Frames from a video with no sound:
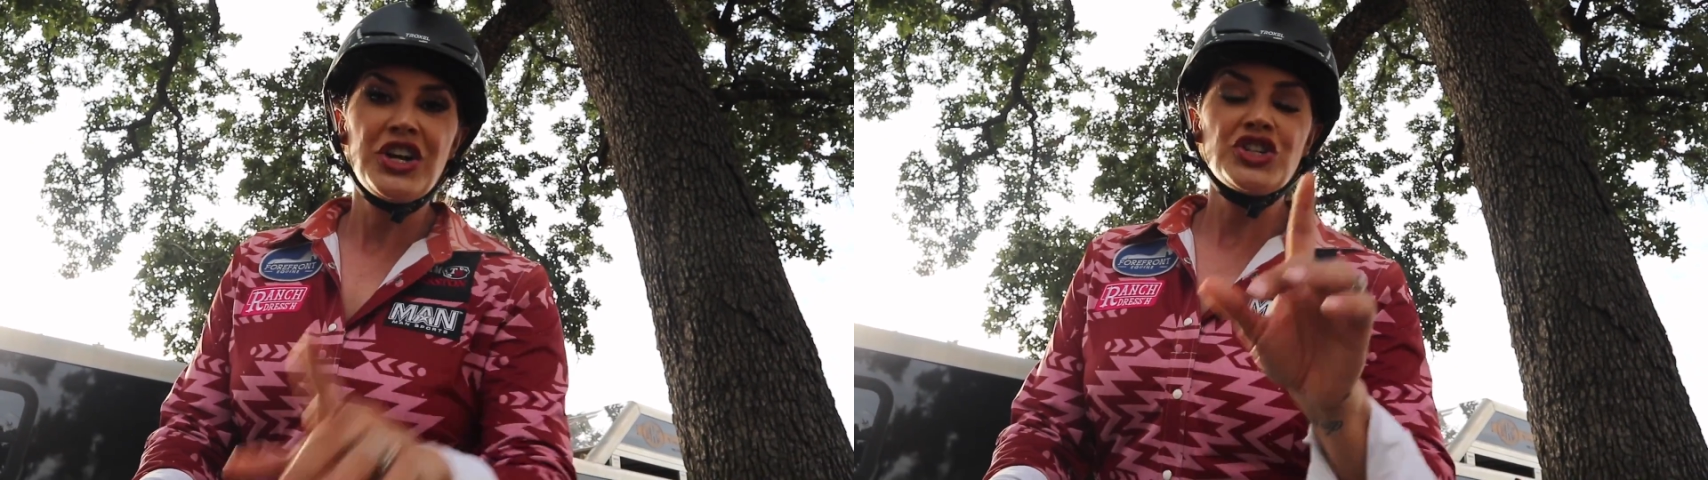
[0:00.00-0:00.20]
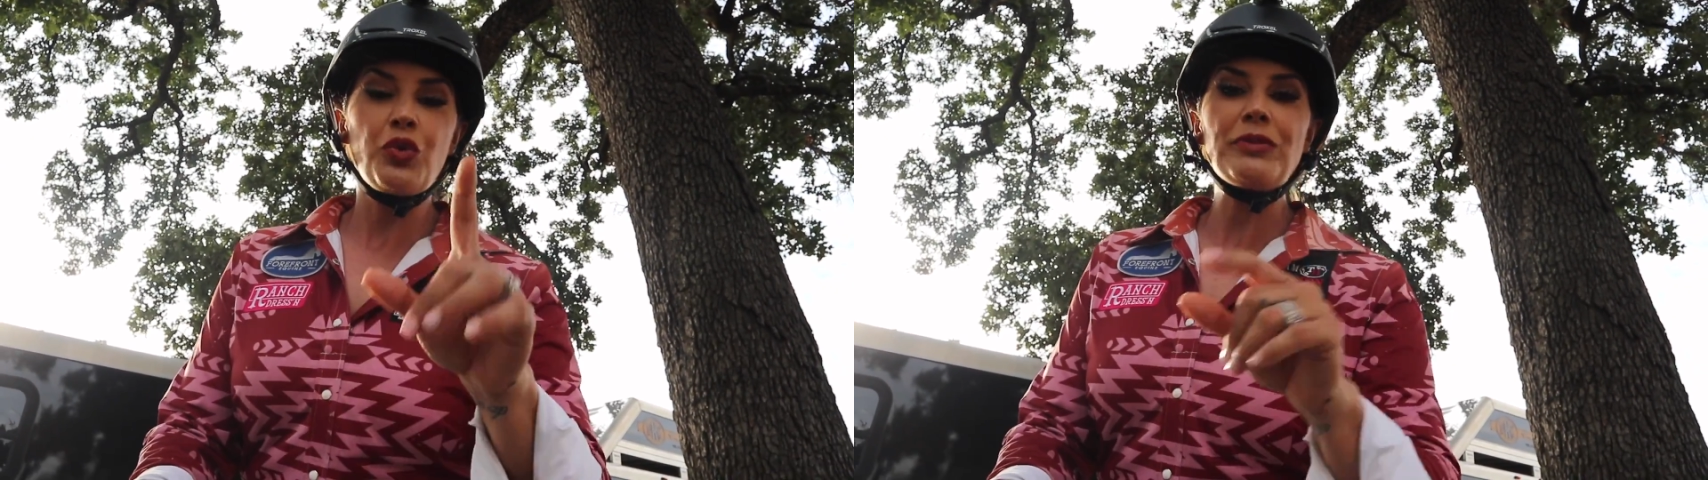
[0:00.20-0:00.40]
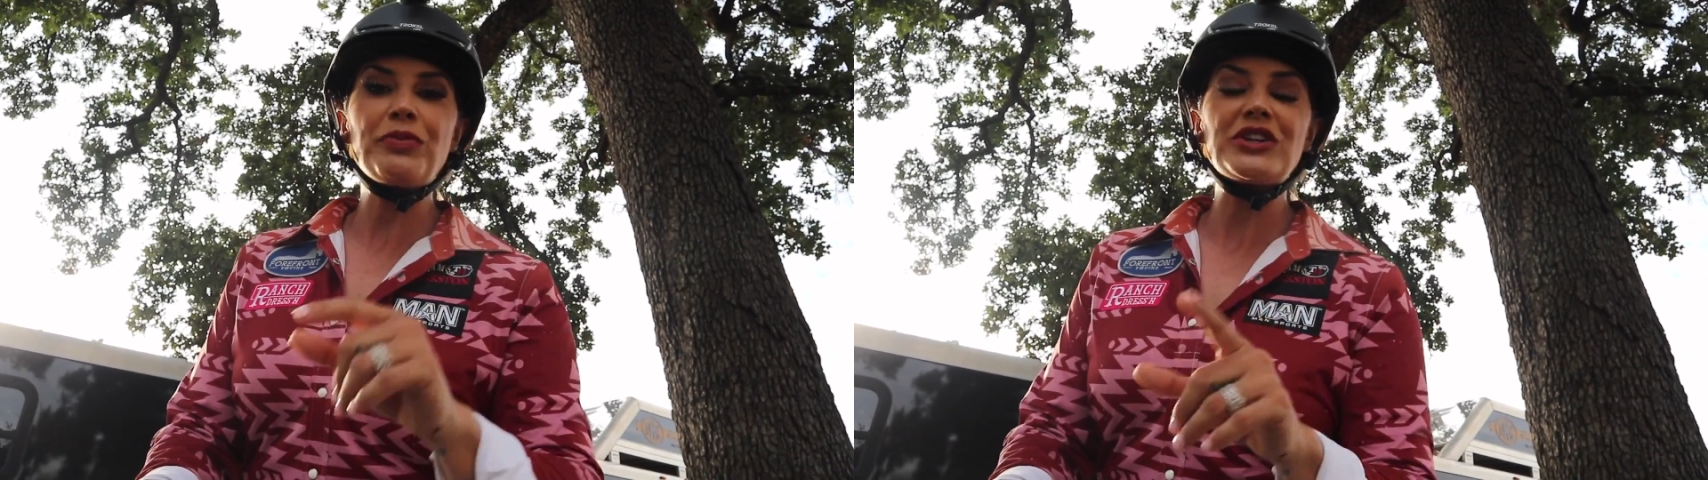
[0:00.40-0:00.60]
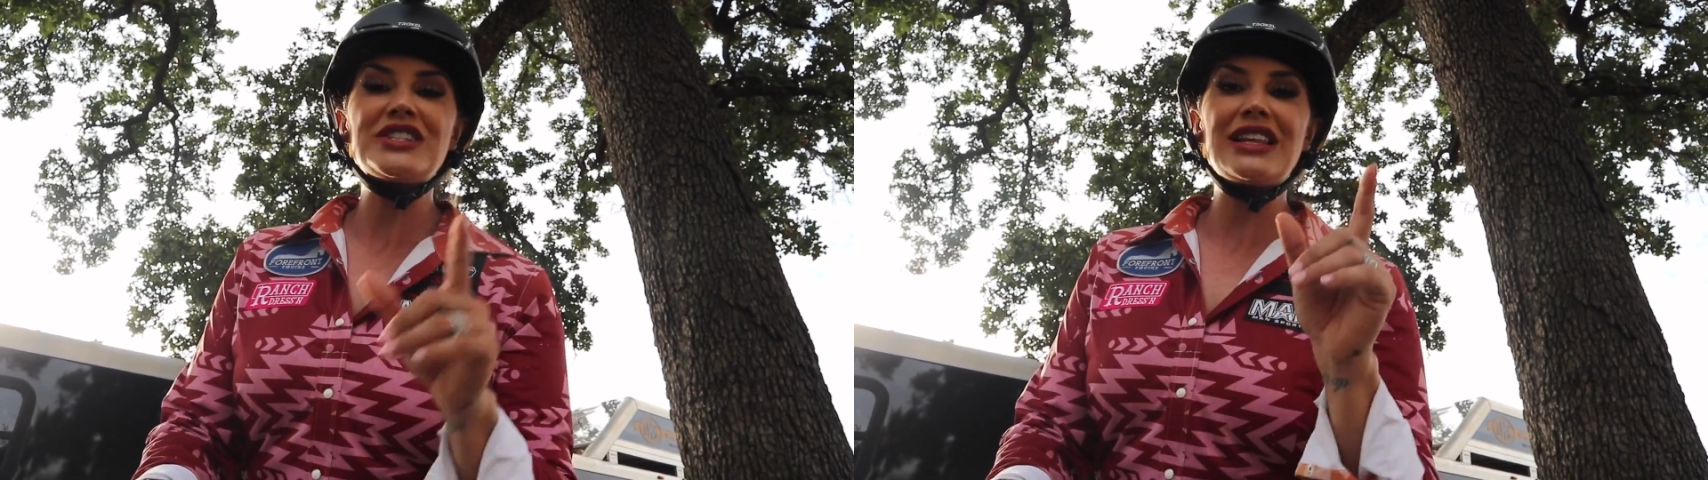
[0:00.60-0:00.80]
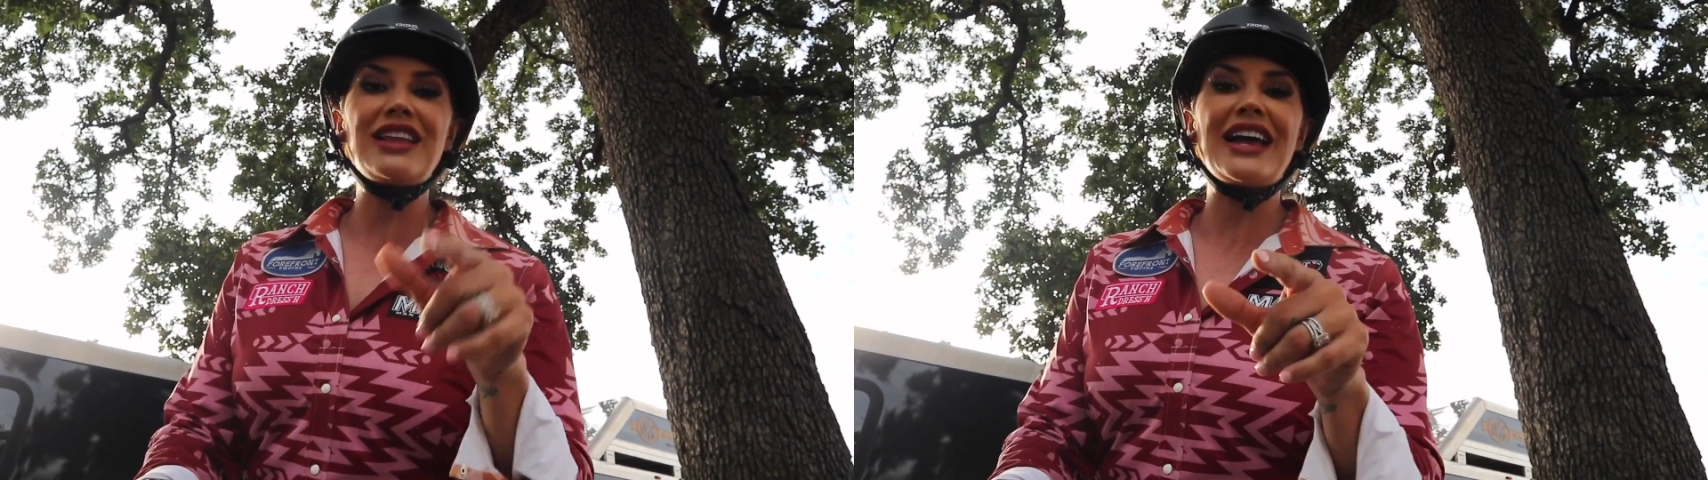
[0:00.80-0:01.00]
to one person
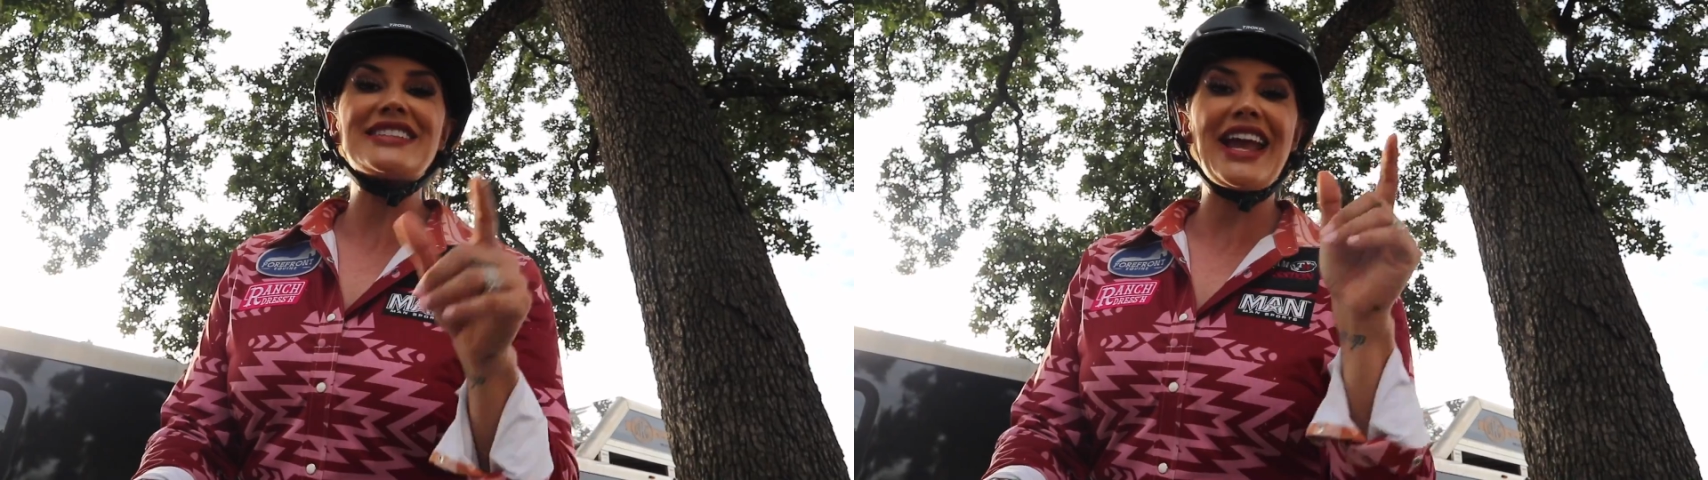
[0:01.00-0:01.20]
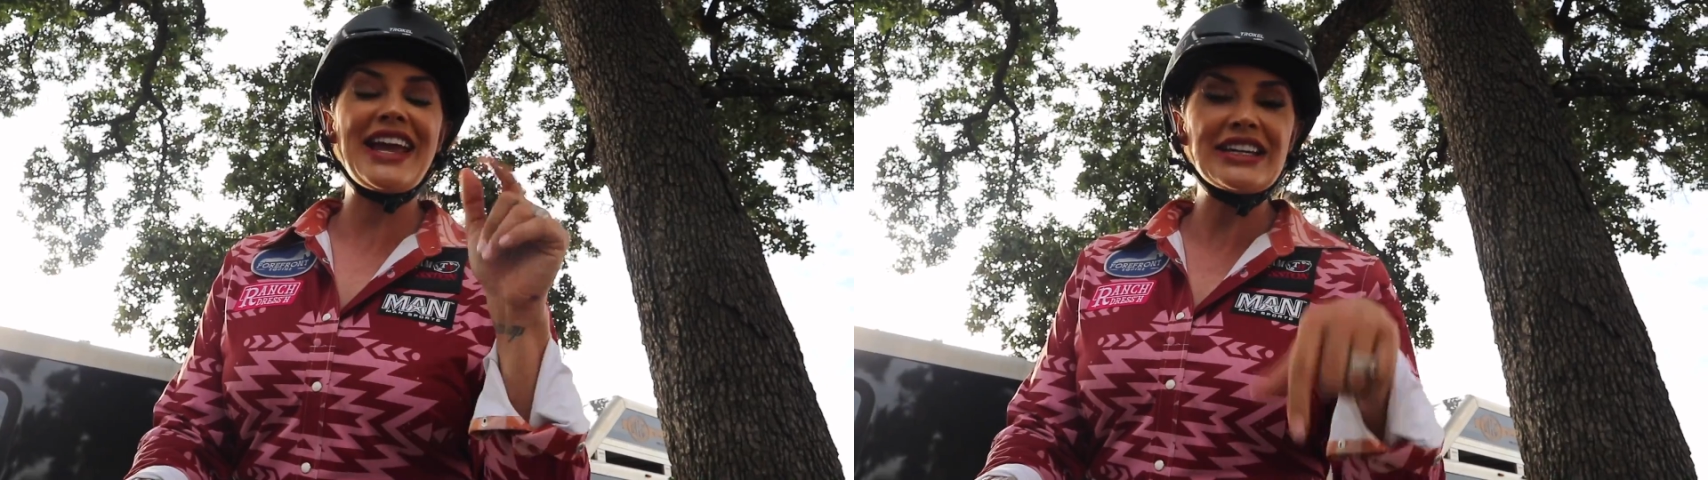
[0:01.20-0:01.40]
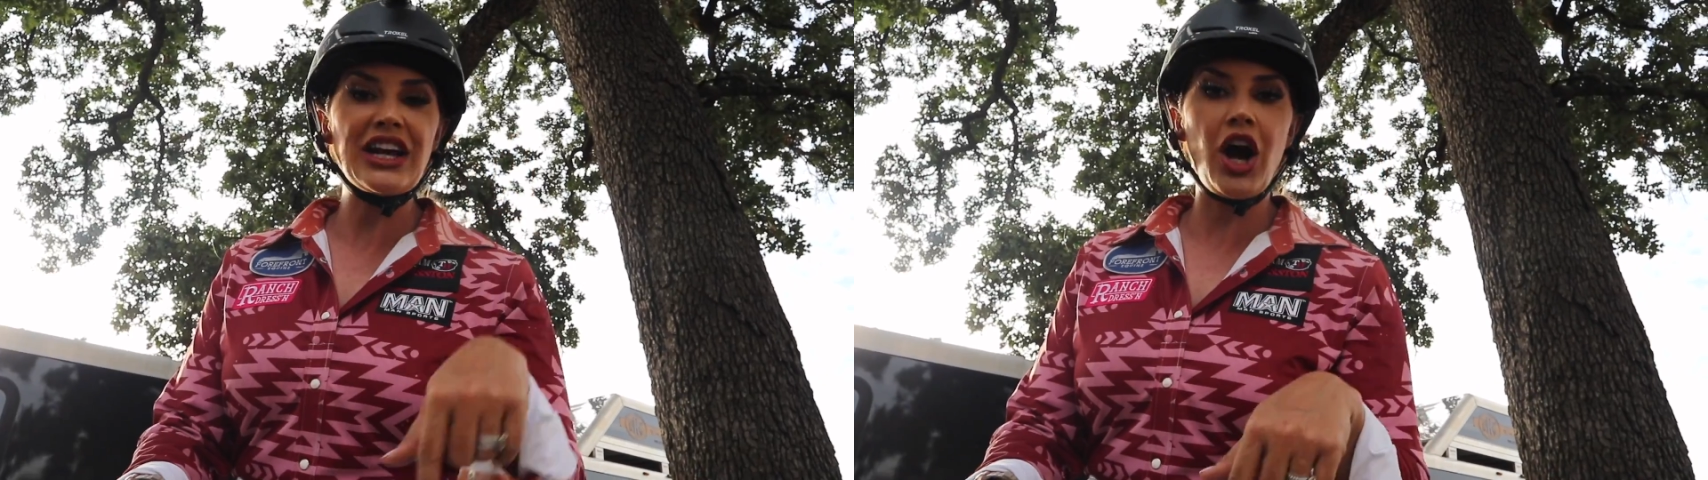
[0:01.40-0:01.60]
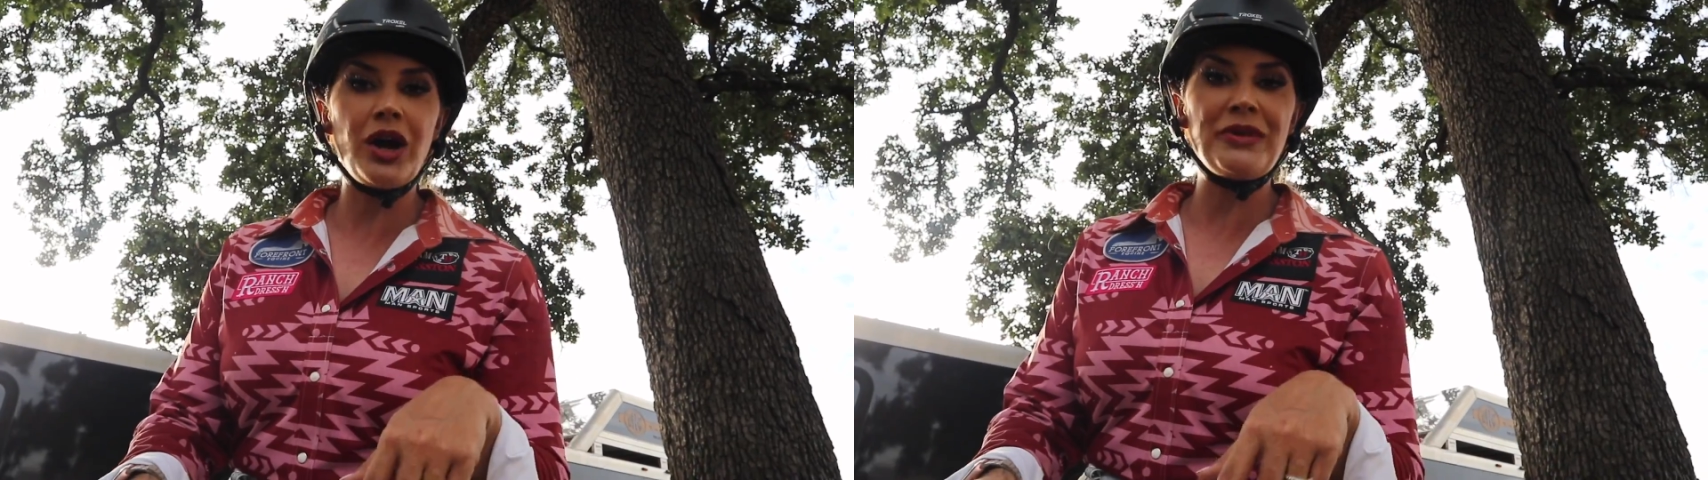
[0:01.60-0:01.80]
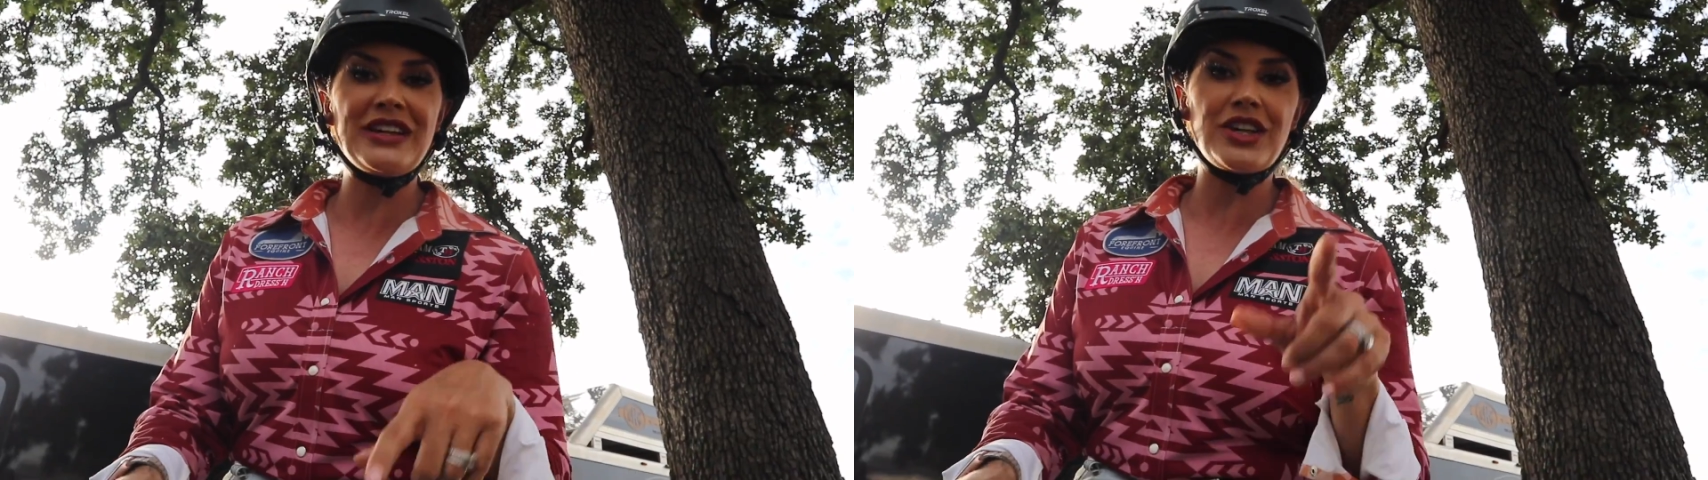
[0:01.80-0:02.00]
that likes and
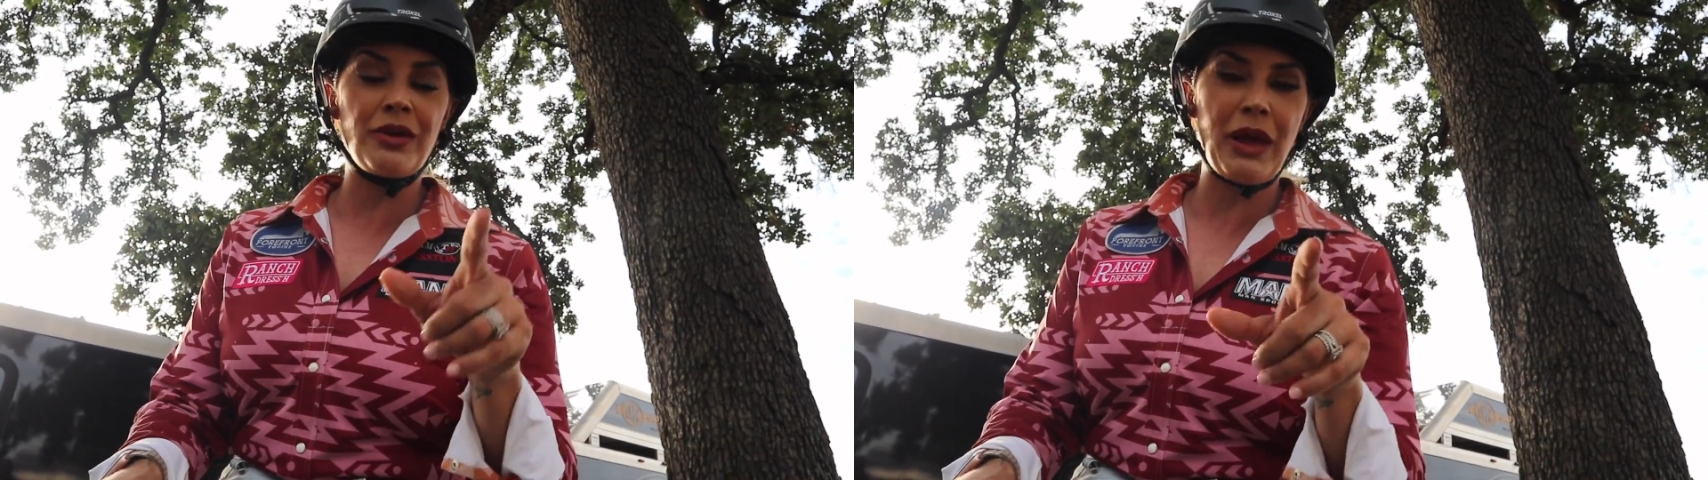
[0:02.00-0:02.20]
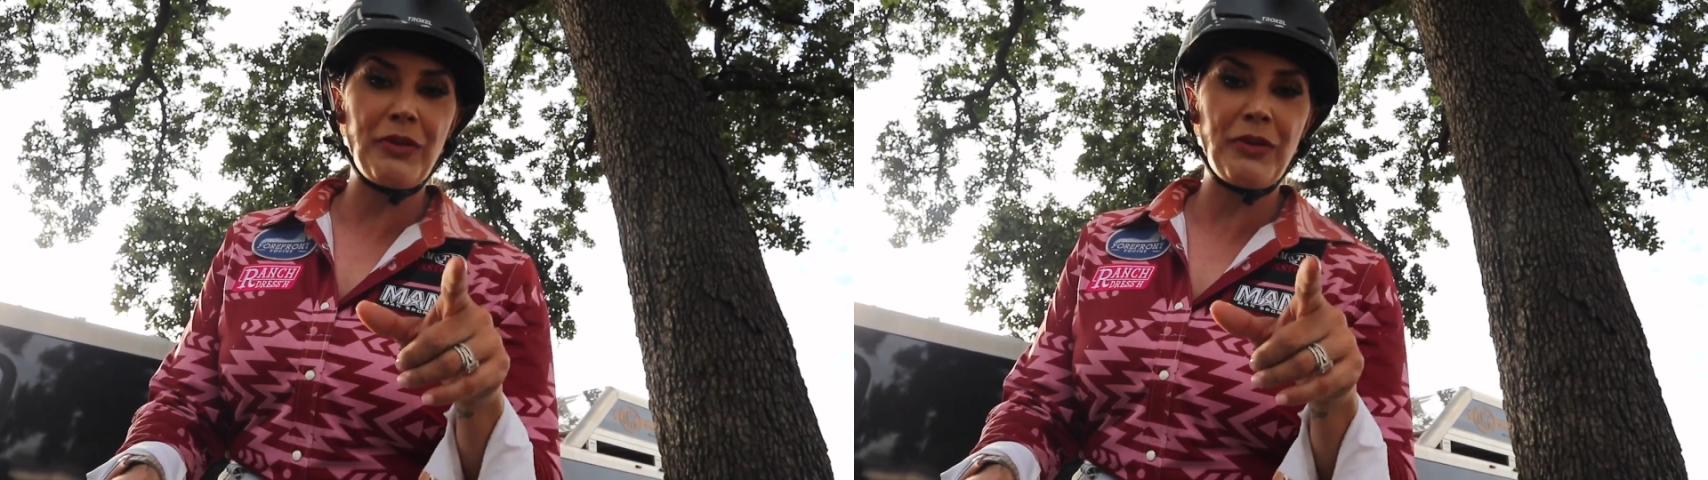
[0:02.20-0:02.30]
comments on my